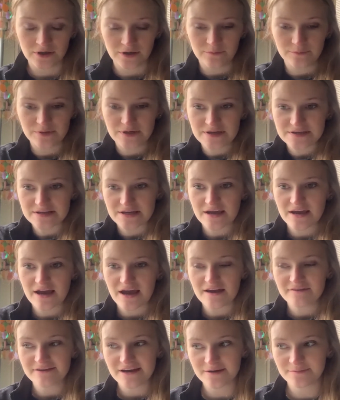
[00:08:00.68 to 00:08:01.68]
because
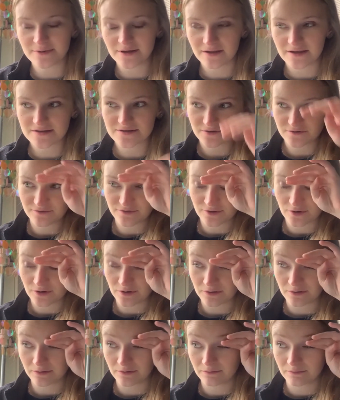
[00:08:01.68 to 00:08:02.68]
I've had my laser
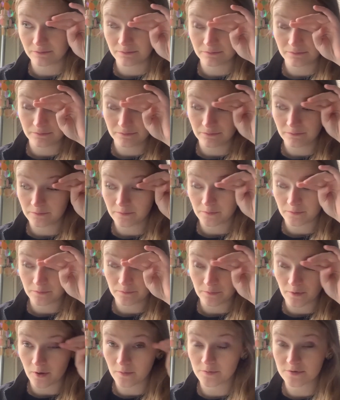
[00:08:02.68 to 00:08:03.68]
for
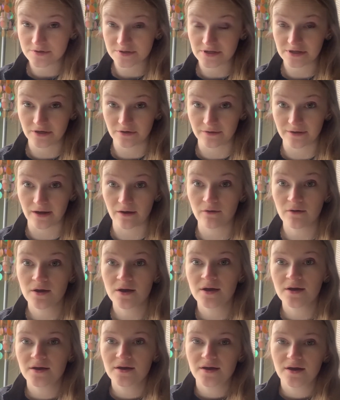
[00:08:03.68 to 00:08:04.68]
almost a year now,
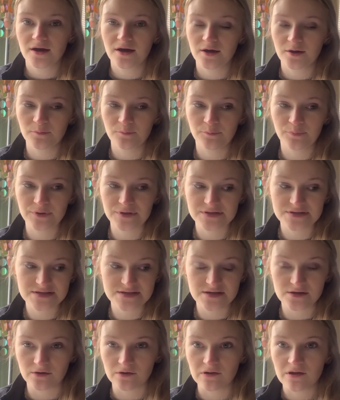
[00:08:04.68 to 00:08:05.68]
but
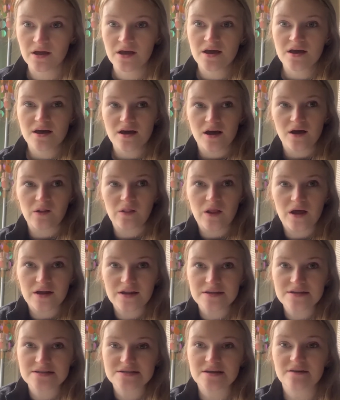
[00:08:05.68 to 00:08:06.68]
still, a lot
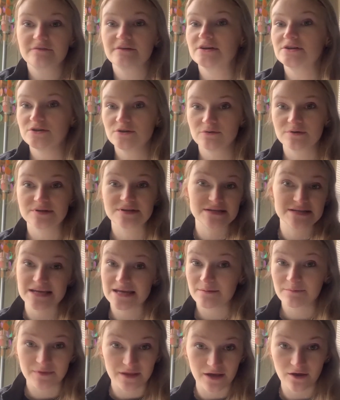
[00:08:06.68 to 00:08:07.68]
of the stuff I do is the
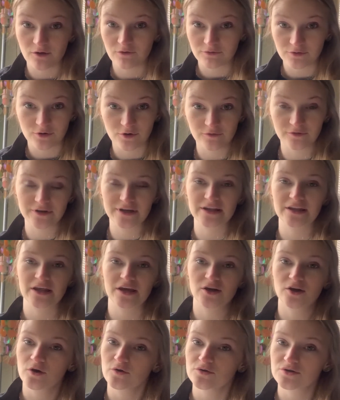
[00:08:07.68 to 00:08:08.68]
same thing over and over again,
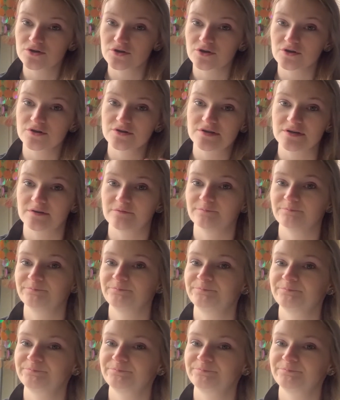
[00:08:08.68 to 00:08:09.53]
like coasters and